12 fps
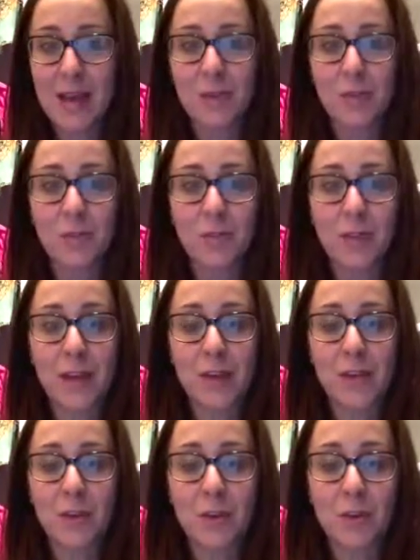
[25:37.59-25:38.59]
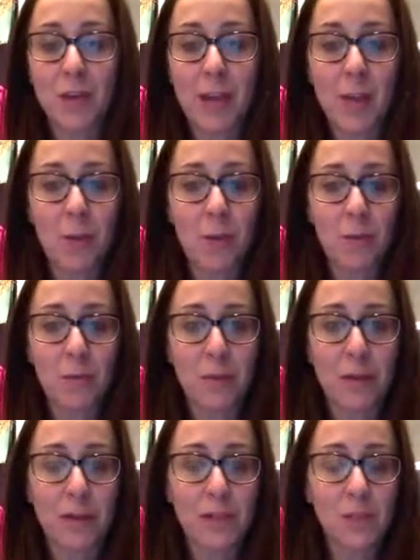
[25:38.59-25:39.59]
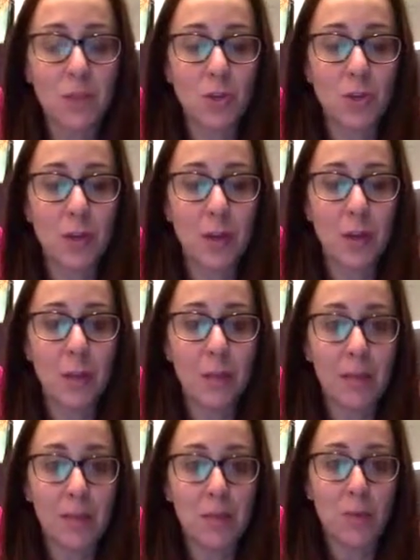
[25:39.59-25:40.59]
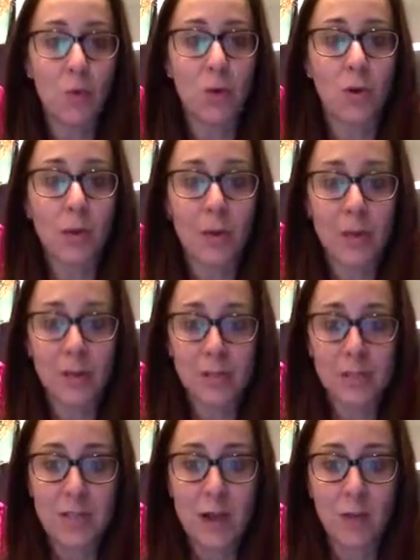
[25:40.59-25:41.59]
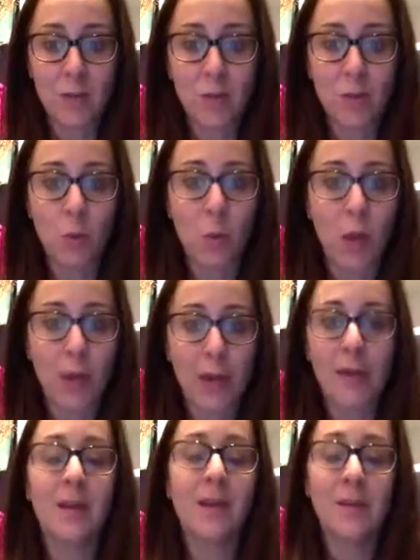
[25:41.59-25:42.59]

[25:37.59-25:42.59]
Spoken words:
And don't forget to go check out Perth Blankets so you can place your order and get your discount with the WHINE